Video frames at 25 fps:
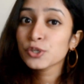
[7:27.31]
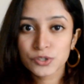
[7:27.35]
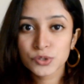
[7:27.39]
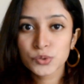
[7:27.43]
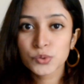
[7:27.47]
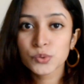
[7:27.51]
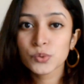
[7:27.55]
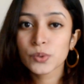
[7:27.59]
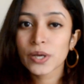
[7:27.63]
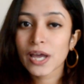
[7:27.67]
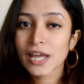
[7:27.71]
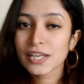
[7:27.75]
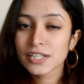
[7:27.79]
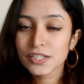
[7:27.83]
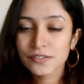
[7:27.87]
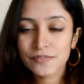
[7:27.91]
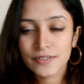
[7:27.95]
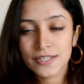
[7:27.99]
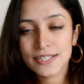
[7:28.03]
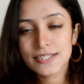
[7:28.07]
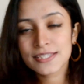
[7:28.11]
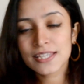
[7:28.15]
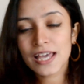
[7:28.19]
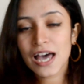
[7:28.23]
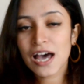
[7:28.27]
You
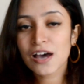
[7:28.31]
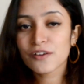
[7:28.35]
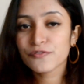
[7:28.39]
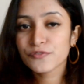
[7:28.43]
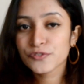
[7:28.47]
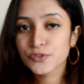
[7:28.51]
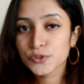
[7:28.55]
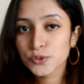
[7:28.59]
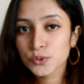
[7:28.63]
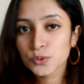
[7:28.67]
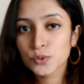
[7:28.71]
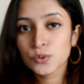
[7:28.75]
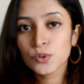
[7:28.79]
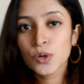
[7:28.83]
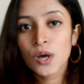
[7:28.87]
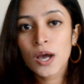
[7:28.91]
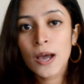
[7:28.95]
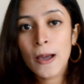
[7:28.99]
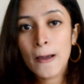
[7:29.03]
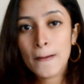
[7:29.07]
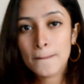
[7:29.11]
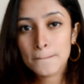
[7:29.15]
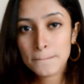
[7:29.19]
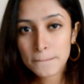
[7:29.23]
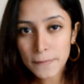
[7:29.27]
anyways have to
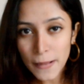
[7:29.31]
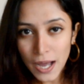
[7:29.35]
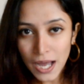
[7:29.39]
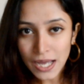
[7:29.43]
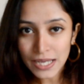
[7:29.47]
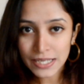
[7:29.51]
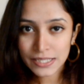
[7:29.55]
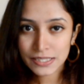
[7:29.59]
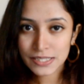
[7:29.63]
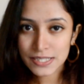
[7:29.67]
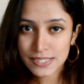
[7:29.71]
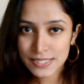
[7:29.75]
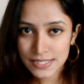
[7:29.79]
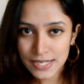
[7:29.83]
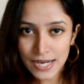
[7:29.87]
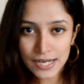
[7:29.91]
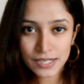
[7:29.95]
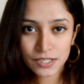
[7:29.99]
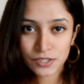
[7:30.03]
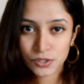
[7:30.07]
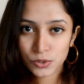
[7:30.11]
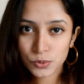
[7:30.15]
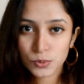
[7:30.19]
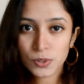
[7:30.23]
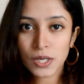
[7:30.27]
buy the
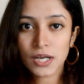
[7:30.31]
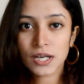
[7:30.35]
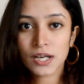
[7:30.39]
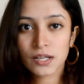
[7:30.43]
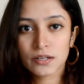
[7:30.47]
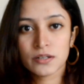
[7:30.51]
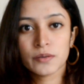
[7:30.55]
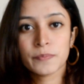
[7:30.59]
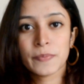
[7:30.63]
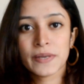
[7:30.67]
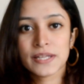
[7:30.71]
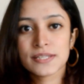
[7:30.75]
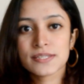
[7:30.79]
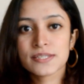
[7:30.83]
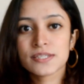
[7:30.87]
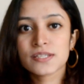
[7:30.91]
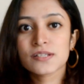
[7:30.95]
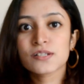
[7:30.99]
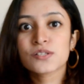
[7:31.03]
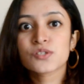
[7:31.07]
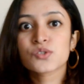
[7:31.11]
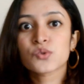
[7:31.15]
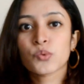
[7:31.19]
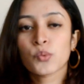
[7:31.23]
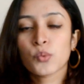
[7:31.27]
Stellar Luna color
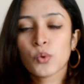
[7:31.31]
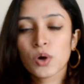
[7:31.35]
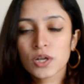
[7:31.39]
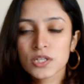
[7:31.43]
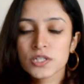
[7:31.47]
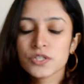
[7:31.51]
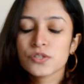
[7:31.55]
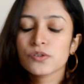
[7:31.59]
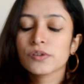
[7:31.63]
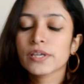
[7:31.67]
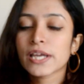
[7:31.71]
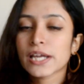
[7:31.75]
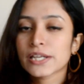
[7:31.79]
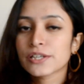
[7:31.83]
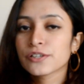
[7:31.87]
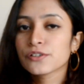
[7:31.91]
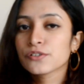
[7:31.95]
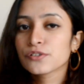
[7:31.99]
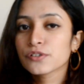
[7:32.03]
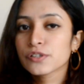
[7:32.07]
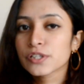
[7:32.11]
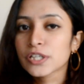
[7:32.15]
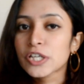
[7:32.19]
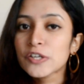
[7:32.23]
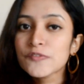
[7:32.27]
pencils once you get into
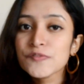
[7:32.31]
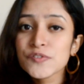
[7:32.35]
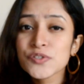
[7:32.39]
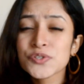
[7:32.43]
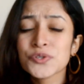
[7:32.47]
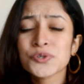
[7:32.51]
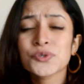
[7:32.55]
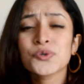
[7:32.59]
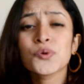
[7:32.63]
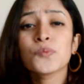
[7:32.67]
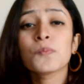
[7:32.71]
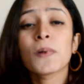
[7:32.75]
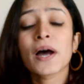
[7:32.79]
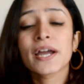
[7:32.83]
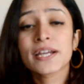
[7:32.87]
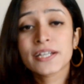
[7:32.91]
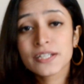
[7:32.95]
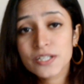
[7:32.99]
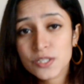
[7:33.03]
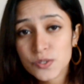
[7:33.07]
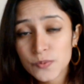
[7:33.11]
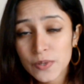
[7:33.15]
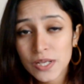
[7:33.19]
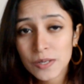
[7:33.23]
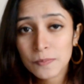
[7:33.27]
NIFT, so you might
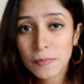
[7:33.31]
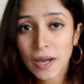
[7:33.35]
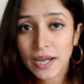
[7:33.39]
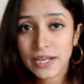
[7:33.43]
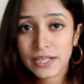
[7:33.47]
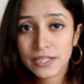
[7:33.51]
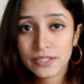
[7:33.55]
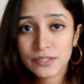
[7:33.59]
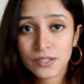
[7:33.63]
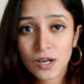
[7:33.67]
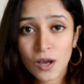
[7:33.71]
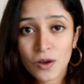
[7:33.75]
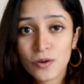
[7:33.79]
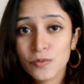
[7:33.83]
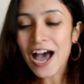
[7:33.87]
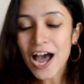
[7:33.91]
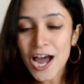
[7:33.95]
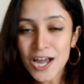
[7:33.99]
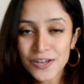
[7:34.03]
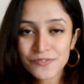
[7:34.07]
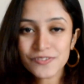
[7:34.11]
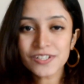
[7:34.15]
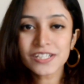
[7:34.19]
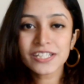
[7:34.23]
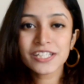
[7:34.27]
as well buy it now.
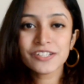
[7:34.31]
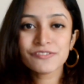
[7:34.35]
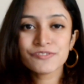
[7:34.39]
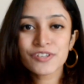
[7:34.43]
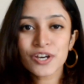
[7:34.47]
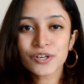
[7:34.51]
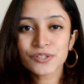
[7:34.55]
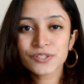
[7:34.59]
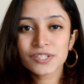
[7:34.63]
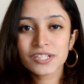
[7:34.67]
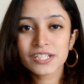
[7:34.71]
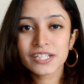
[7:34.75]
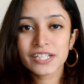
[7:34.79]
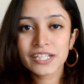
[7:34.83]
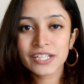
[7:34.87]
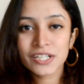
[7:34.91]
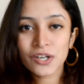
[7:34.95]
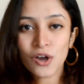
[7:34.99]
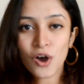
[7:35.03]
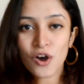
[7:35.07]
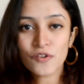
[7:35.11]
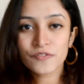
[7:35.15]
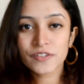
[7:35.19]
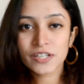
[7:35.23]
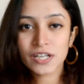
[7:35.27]
I will leave down the link
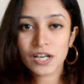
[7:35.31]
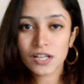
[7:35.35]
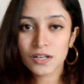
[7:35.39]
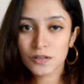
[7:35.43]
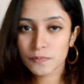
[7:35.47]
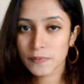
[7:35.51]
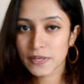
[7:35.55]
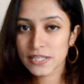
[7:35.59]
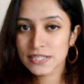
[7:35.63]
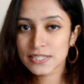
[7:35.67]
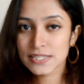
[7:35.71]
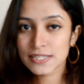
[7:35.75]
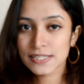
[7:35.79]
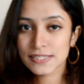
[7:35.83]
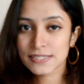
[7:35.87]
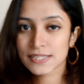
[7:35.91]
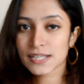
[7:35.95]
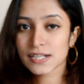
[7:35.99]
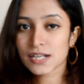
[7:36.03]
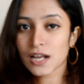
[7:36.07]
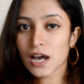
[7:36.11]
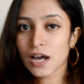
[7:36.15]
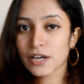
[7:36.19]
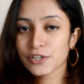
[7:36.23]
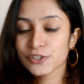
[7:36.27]
of the color pencils that
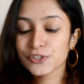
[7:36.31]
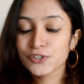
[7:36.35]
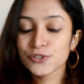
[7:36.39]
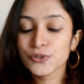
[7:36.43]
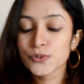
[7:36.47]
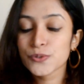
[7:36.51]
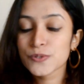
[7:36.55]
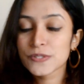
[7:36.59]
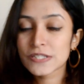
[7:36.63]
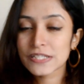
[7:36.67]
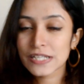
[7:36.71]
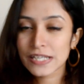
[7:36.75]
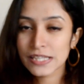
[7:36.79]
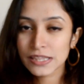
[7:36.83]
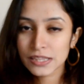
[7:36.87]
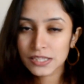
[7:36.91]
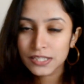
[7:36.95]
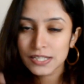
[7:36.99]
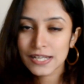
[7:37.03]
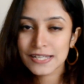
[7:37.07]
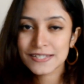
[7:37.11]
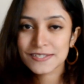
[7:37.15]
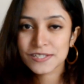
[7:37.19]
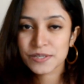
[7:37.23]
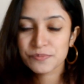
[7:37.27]
I used in the
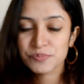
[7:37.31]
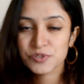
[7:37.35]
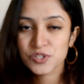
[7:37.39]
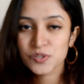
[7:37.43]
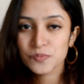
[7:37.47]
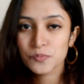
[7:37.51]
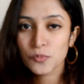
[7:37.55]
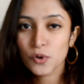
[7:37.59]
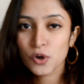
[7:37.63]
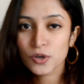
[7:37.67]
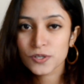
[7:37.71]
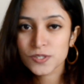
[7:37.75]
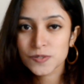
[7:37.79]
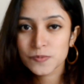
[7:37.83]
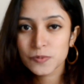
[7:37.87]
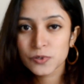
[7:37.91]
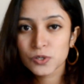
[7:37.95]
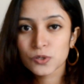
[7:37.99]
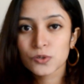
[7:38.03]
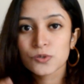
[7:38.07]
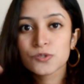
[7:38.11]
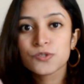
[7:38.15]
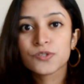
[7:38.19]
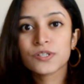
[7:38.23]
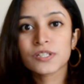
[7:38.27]
description box
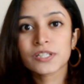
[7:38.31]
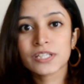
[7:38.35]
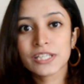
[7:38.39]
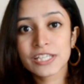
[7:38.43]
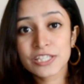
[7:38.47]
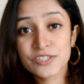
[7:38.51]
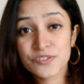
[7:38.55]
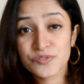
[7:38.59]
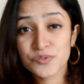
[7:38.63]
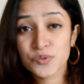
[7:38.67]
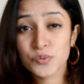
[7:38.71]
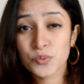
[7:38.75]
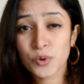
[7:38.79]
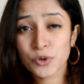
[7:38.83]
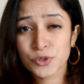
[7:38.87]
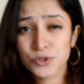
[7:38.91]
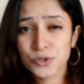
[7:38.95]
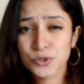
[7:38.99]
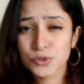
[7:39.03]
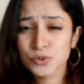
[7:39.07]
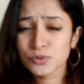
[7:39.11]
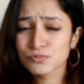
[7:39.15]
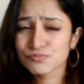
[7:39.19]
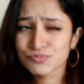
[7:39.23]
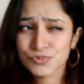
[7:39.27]
below, so in case you want
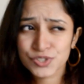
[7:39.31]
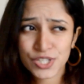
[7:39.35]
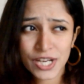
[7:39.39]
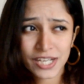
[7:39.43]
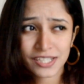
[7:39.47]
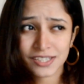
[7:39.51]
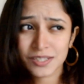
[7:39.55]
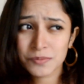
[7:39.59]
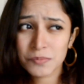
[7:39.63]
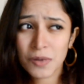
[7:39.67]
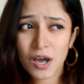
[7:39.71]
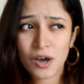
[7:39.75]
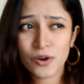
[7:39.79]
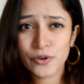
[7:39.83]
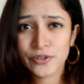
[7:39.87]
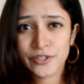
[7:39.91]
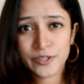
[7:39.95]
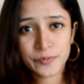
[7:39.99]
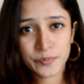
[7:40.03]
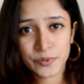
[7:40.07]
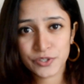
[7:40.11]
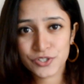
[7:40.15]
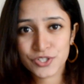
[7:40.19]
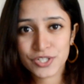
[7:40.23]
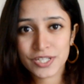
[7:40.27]
to check them out or
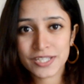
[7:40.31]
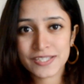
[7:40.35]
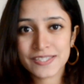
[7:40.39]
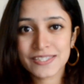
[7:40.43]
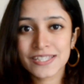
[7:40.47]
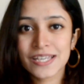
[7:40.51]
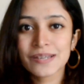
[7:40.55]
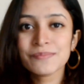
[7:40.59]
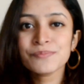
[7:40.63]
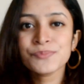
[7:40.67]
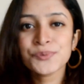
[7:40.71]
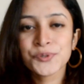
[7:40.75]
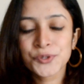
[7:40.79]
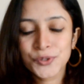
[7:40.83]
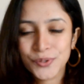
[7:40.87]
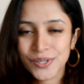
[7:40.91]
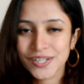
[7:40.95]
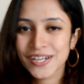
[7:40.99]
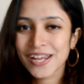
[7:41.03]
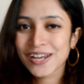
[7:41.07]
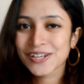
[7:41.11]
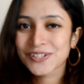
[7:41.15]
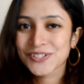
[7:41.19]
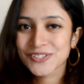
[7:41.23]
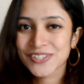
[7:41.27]
purchase them, you can
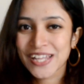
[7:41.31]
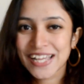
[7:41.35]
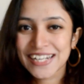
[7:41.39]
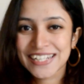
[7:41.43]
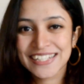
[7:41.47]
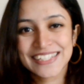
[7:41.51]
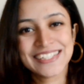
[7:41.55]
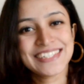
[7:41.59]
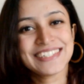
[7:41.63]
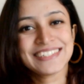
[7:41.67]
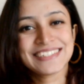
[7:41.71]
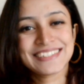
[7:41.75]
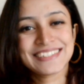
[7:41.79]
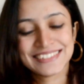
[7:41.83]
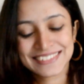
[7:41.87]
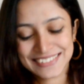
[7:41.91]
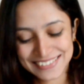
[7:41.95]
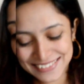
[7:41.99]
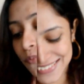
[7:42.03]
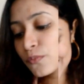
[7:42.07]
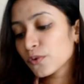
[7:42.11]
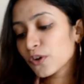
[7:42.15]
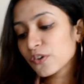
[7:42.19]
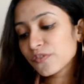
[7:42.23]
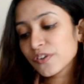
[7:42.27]
head to that link.
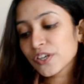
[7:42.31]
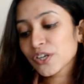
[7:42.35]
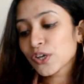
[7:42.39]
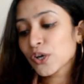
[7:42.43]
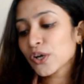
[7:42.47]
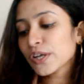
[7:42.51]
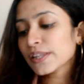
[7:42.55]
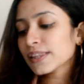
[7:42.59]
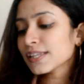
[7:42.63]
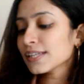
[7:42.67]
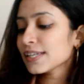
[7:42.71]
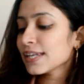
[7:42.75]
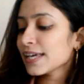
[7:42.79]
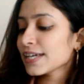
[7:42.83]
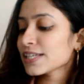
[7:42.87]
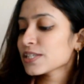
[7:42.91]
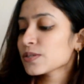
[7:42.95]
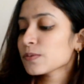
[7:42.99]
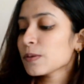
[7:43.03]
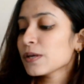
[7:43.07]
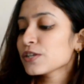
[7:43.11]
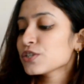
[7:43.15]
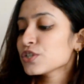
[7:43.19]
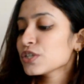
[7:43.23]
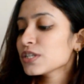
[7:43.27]
Moving on, the next
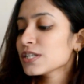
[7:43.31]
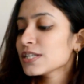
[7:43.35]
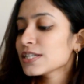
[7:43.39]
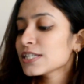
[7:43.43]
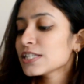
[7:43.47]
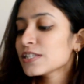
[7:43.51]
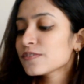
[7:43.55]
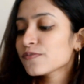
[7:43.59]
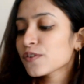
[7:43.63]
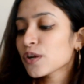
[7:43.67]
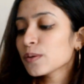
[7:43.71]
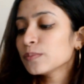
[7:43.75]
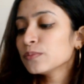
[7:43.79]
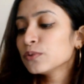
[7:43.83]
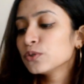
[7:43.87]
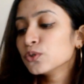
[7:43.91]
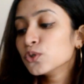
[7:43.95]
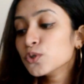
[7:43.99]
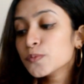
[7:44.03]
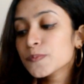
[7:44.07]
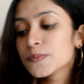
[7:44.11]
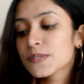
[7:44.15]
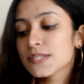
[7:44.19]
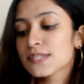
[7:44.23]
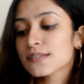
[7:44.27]
question is from
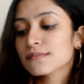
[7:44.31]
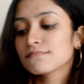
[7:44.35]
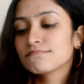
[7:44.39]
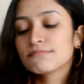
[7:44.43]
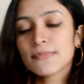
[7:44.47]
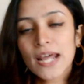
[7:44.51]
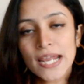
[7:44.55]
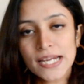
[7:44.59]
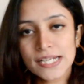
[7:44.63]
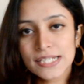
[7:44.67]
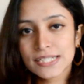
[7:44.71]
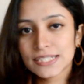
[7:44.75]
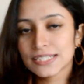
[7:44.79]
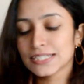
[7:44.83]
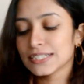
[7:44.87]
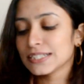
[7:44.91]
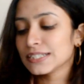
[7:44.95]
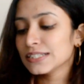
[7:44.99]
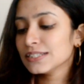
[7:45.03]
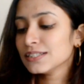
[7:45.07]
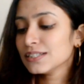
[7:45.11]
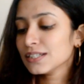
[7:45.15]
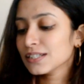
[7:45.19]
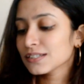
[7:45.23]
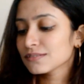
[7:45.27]
Noops19.